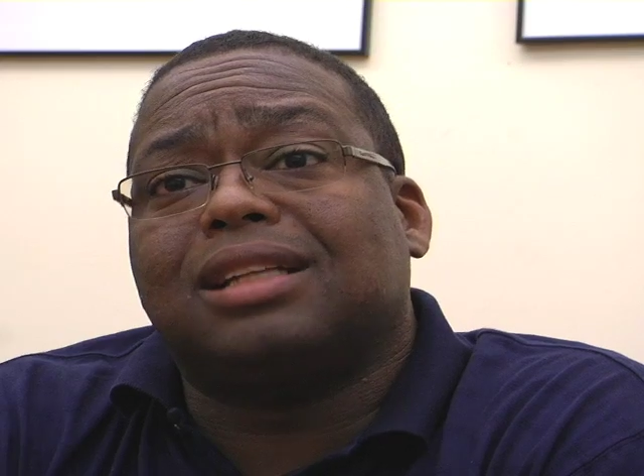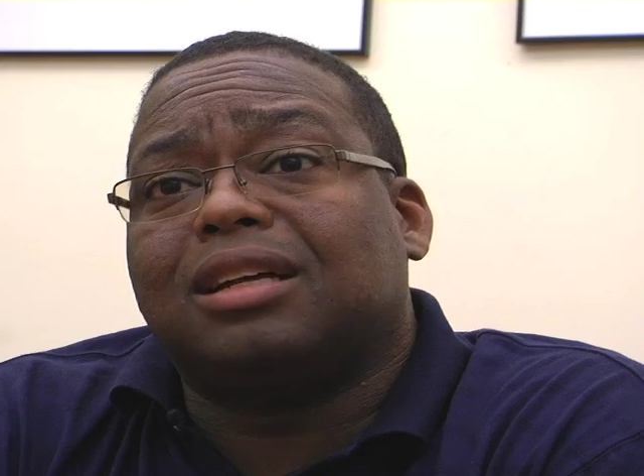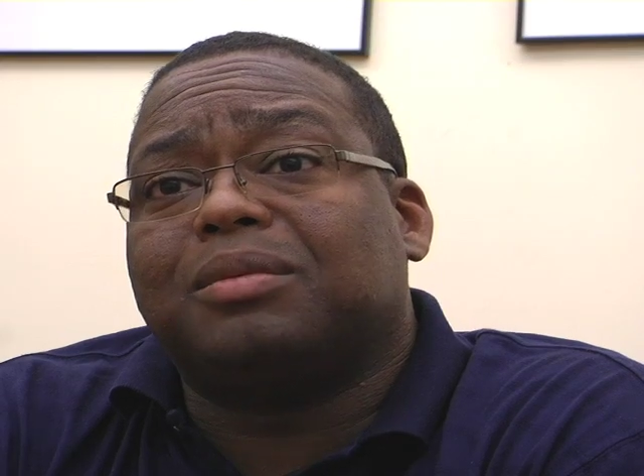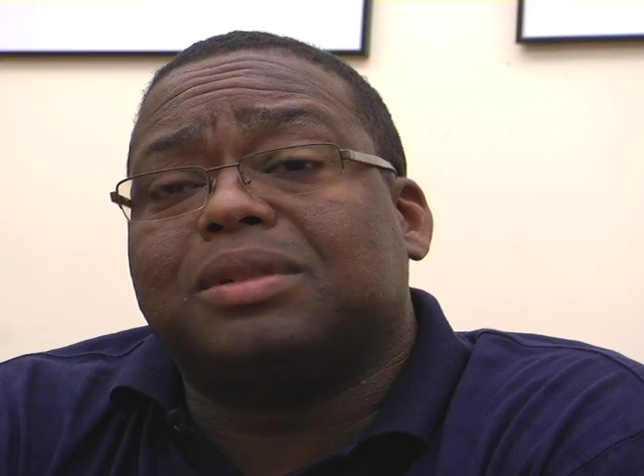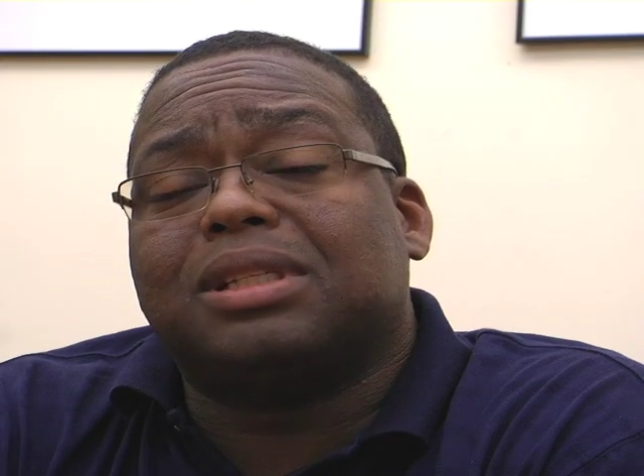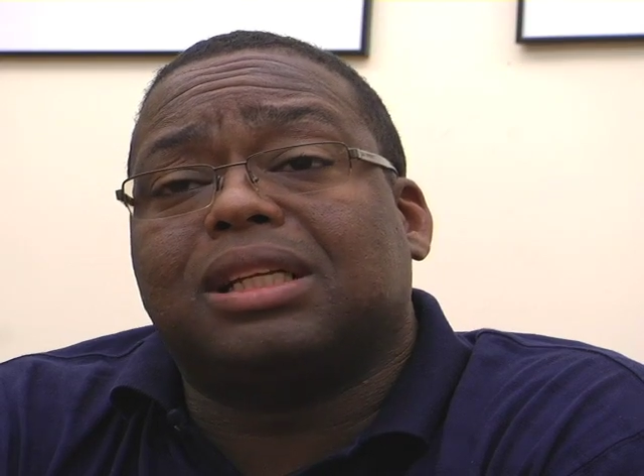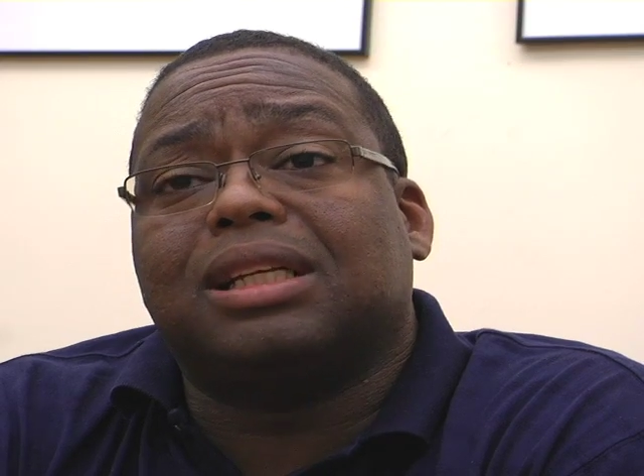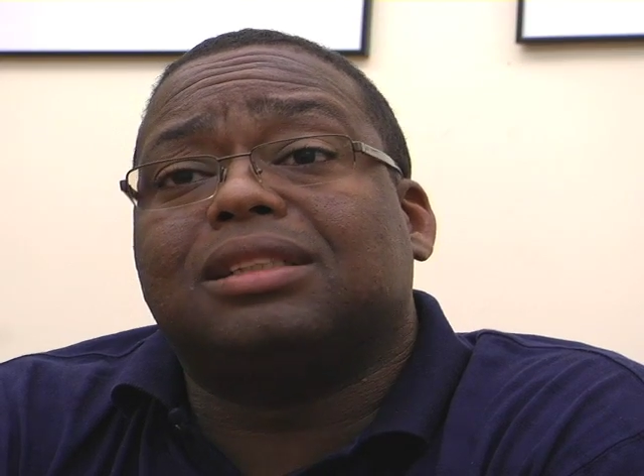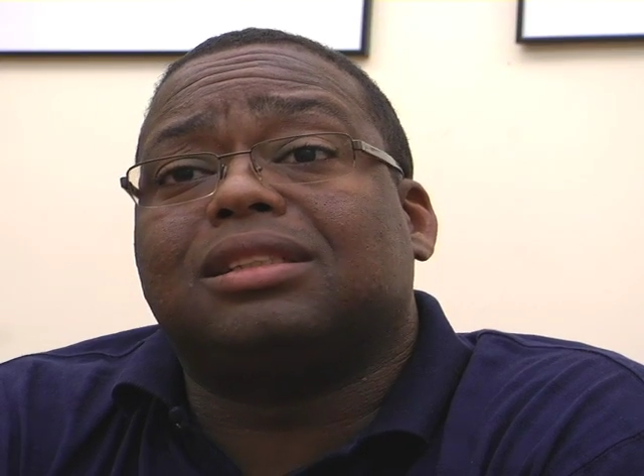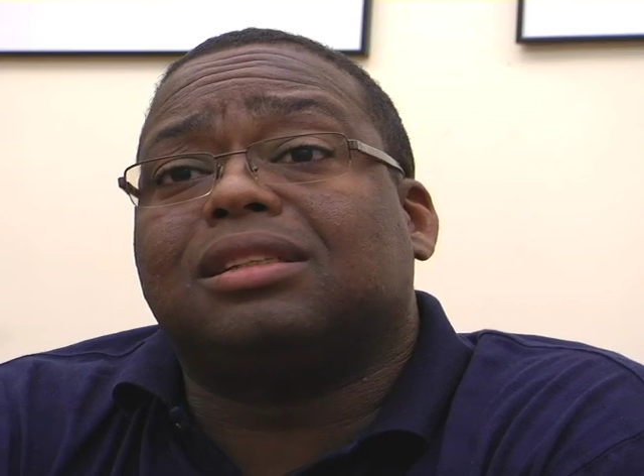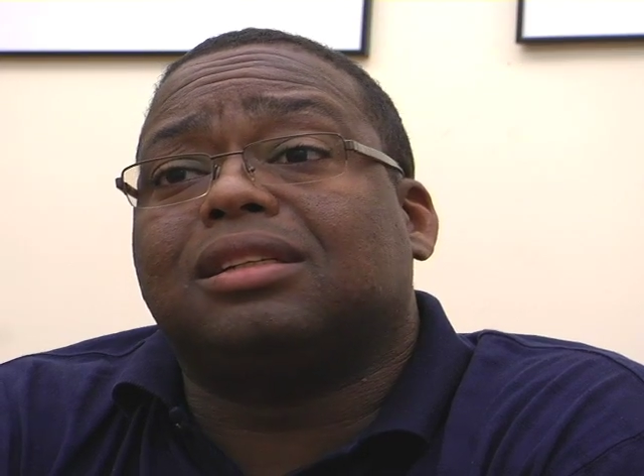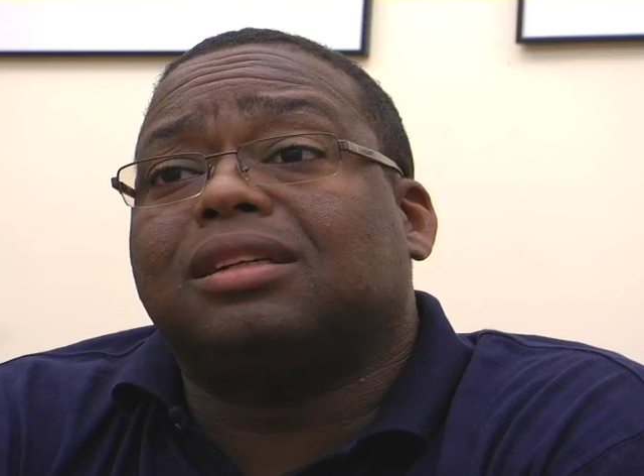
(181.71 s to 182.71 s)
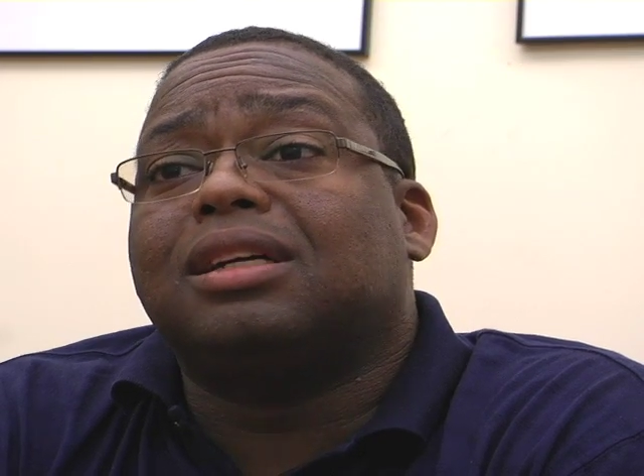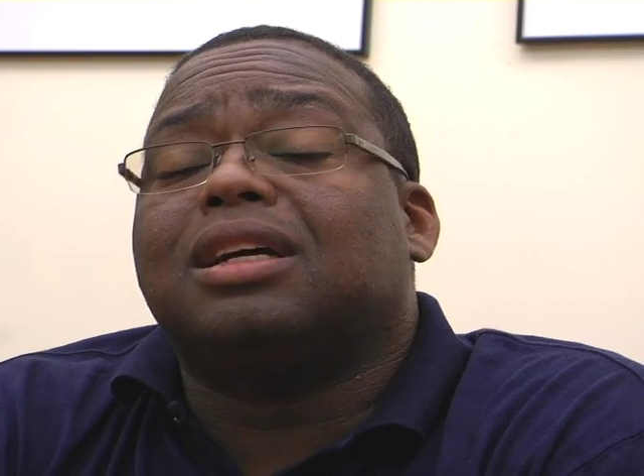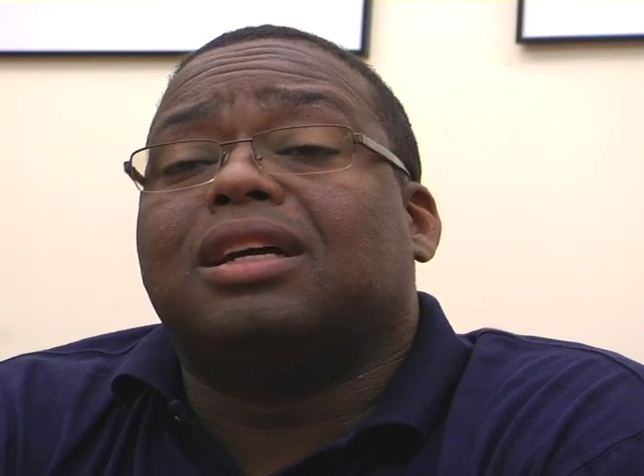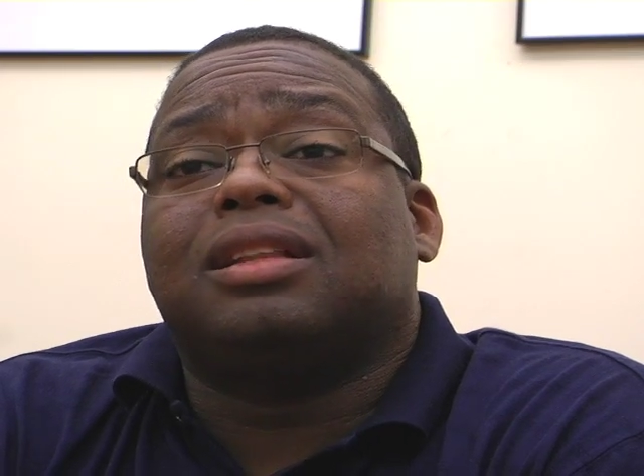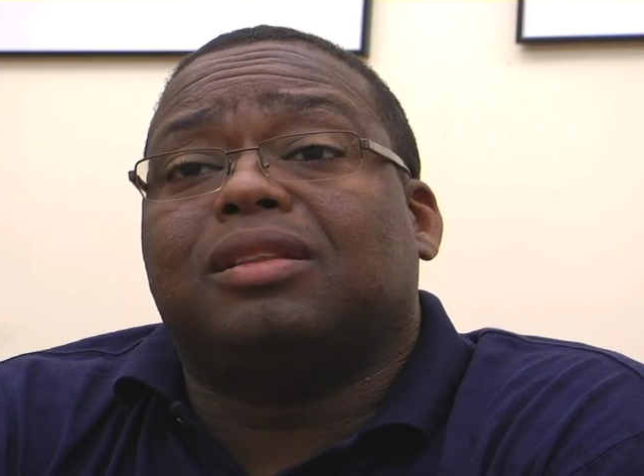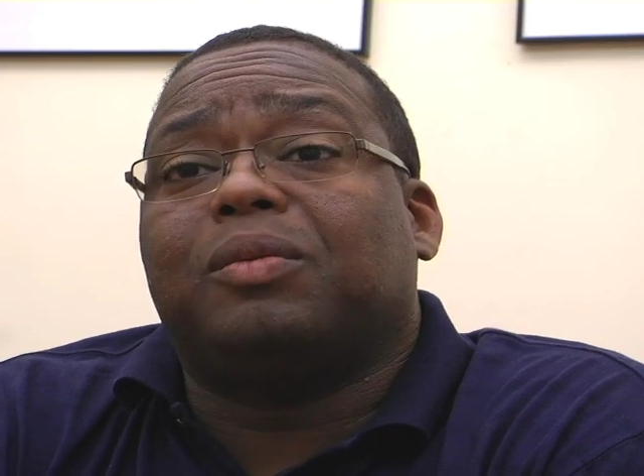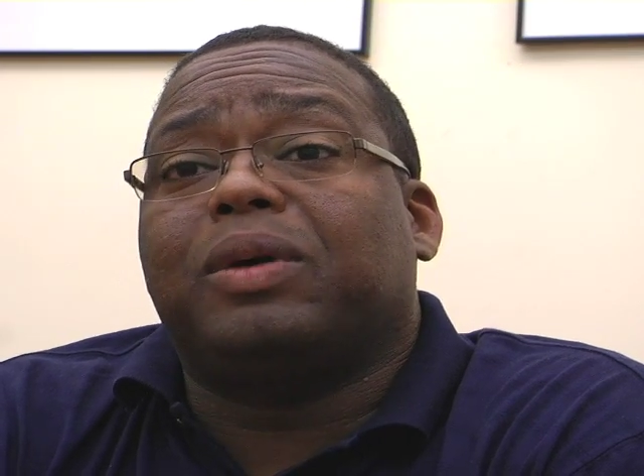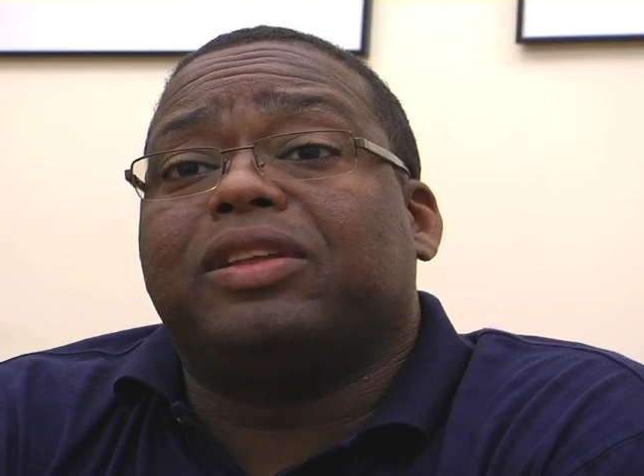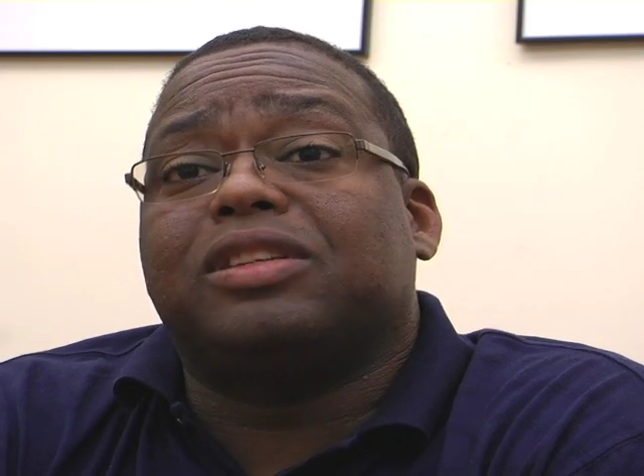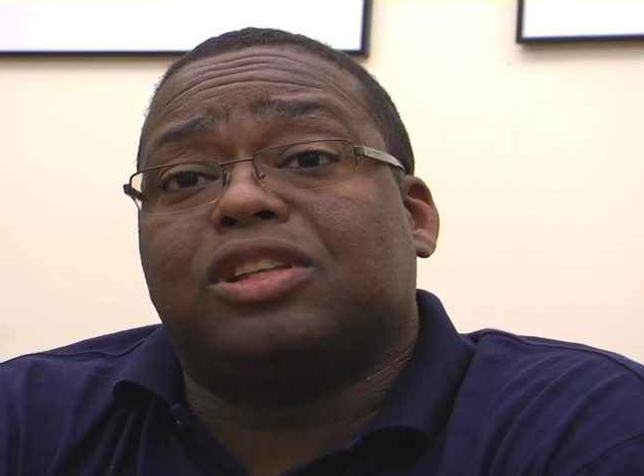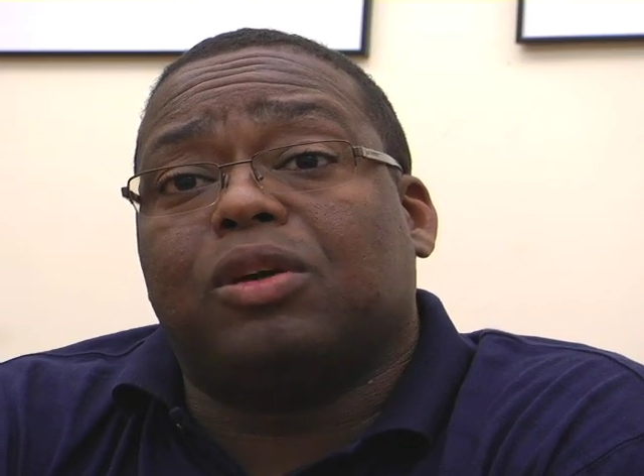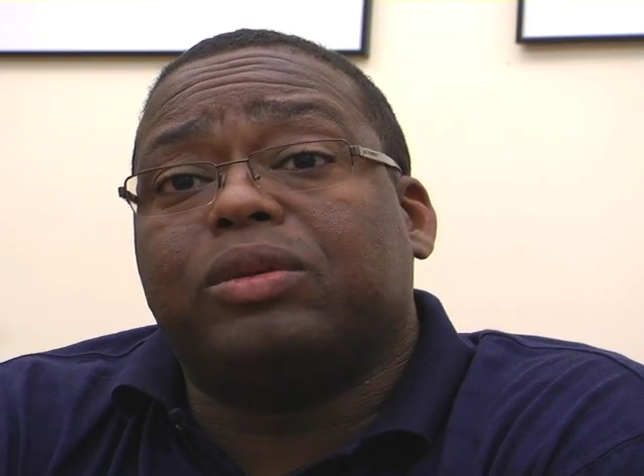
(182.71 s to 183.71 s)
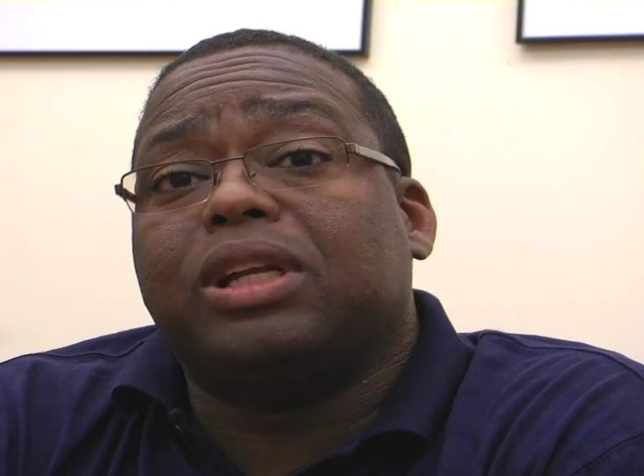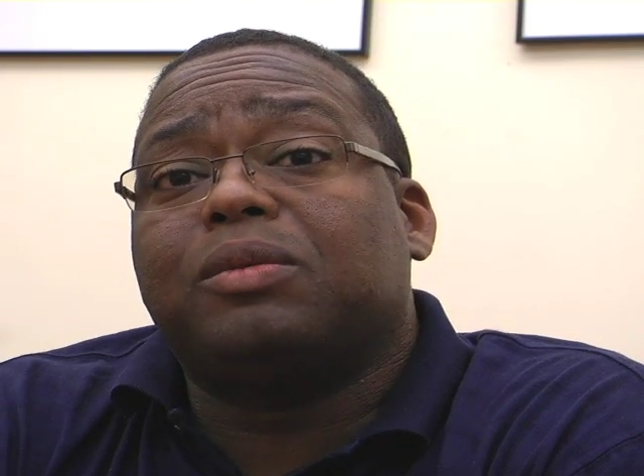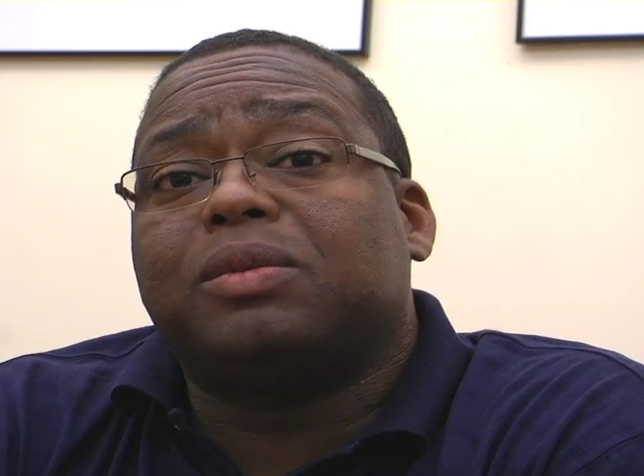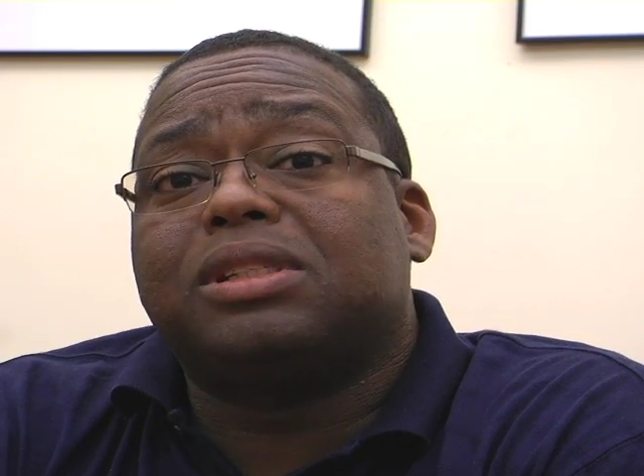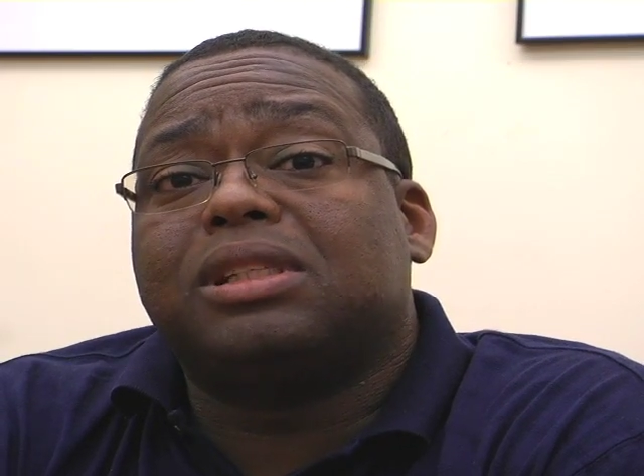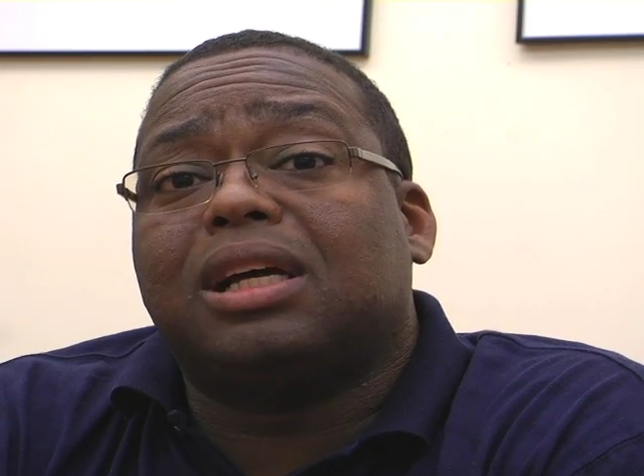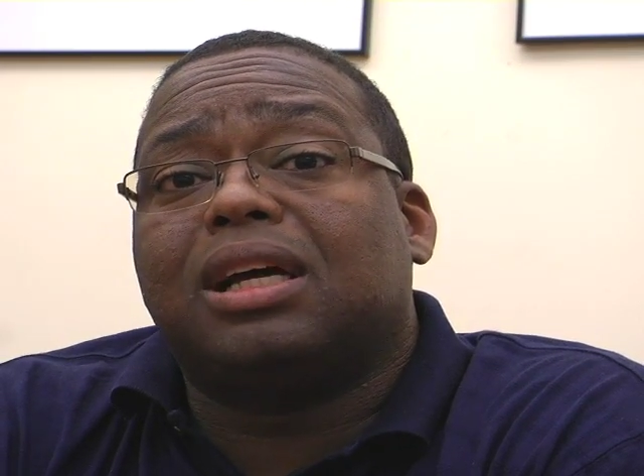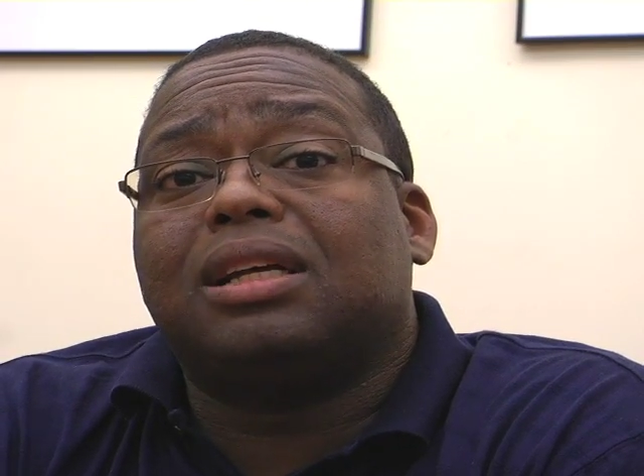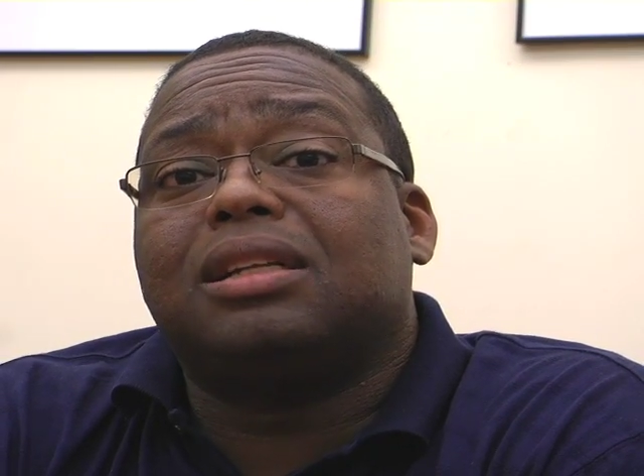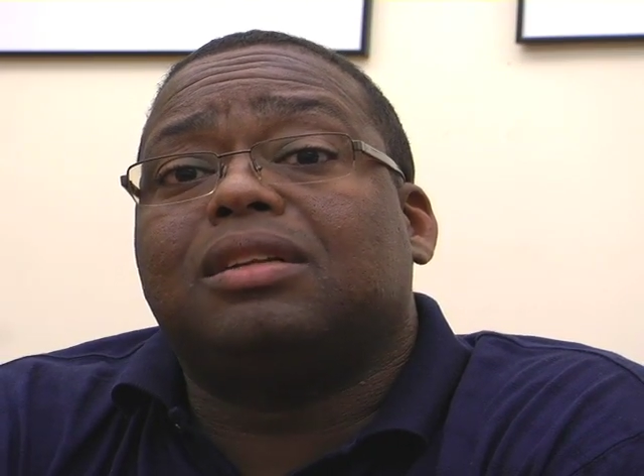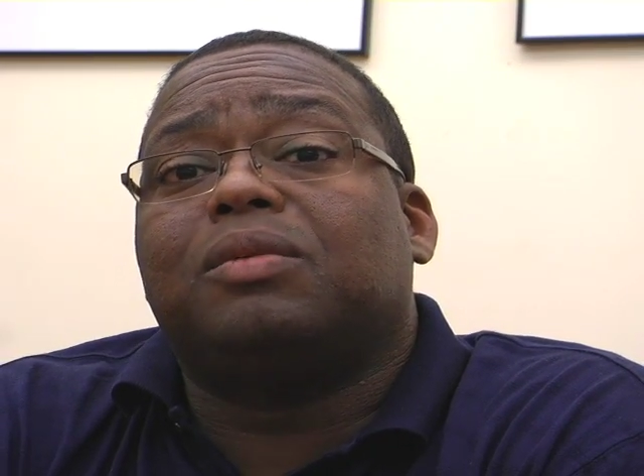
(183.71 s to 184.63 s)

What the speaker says: that it was linked to the way zoning was done,